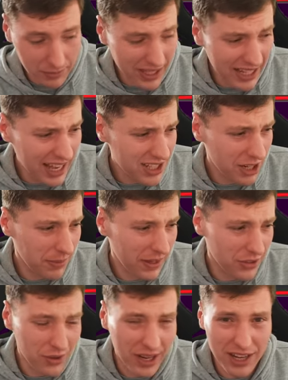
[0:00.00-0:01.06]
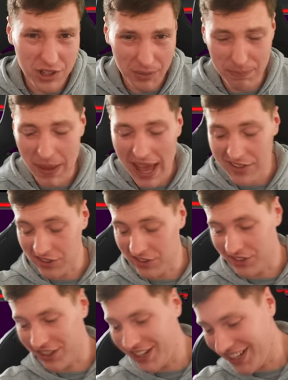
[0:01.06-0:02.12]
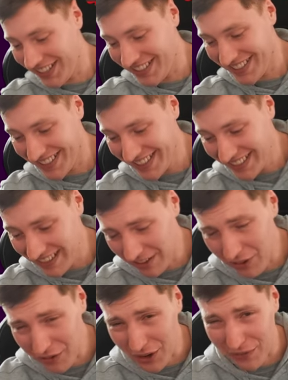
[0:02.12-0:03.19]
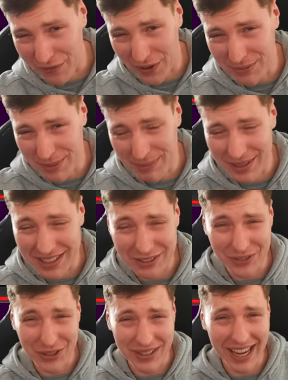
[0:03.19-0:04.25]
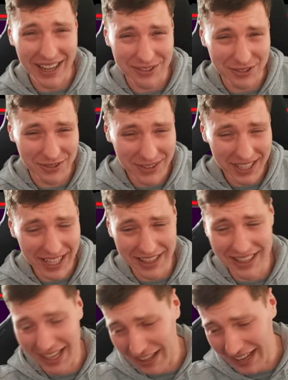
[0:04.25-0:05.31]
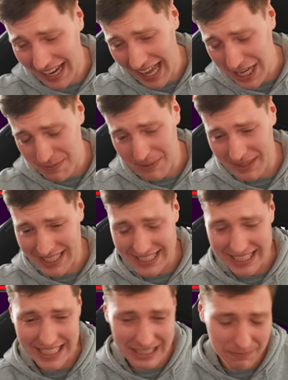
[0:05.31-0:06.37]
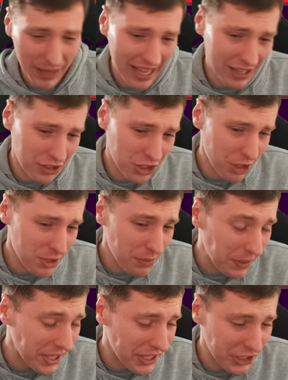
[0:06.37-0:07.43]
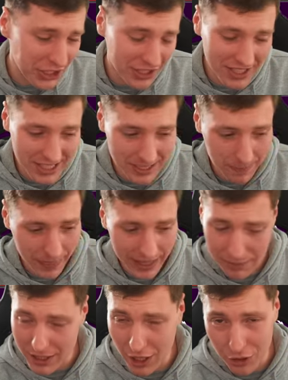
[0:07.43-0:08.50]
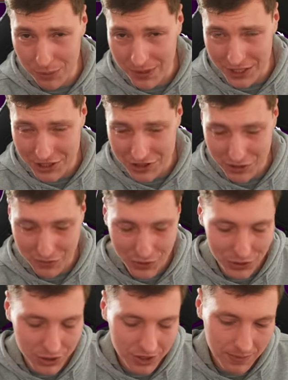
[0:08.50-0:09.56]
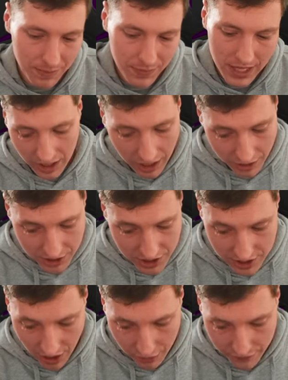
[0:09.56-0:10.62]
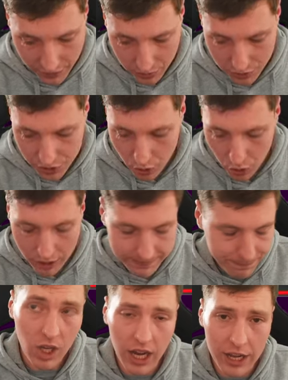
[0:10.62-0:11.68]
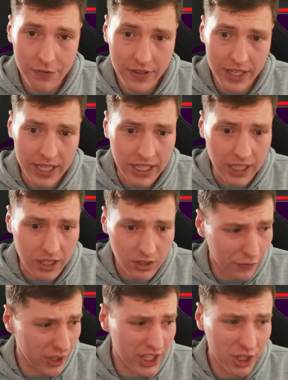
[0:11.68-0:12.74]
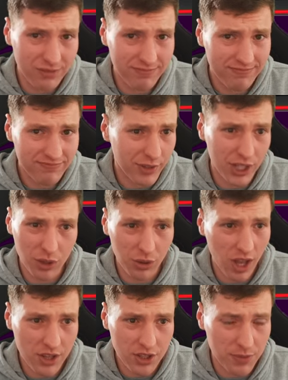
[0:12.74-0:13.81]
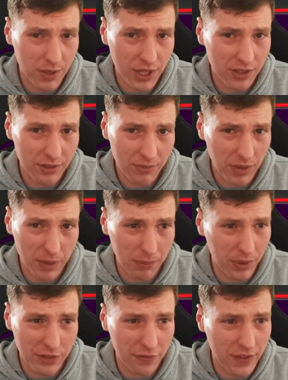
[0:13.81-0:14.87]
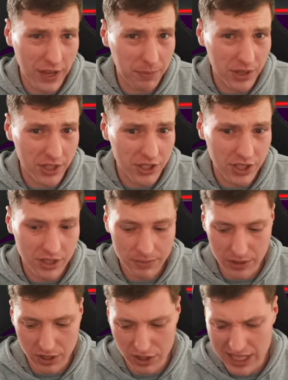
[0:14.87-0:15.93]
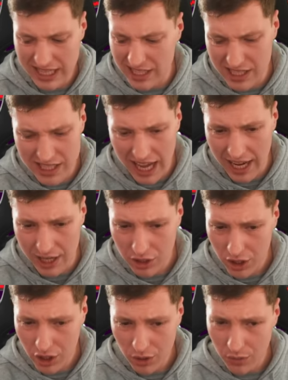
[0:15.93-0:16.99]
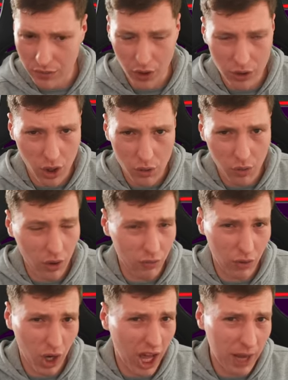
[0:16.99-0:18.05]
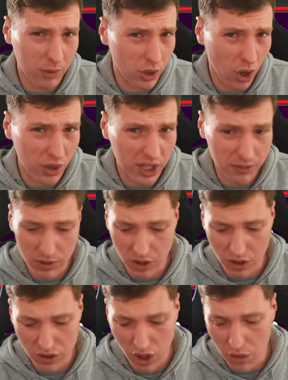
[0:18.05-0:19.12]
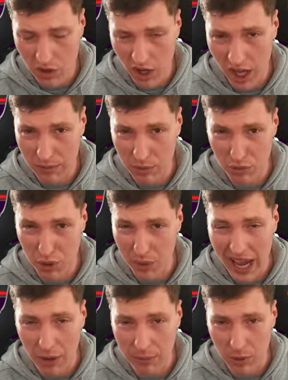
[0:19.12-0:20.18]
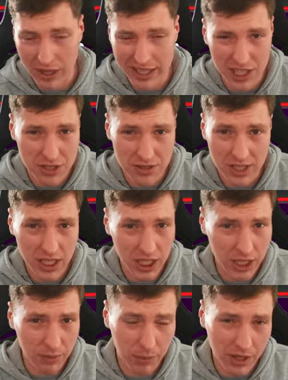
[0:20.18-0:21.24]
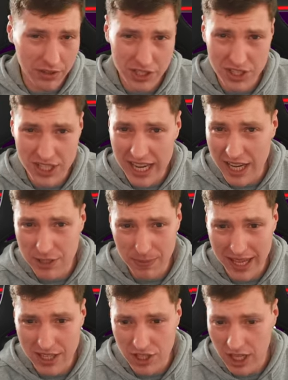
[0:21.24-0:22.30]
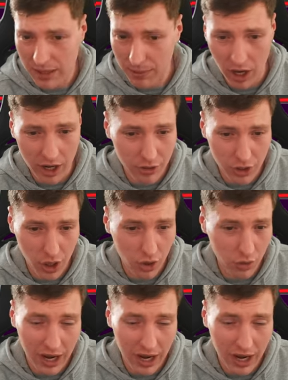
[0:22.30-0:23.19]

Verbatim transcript: I mean, last time I played Newcastle, got battered, so... I've got fond memories of Newcastle in, in our last Premier League season. But in terms of predictions, let me know your predictions, of course. I honestly don't think we'll score. I think three nil. three nil loss is pretty a pretty fair prediction because at the end of the day, we've got no re reliable goalkeeper, got no reliable real outball unless Brereton-Diaz plays there. But I don't know.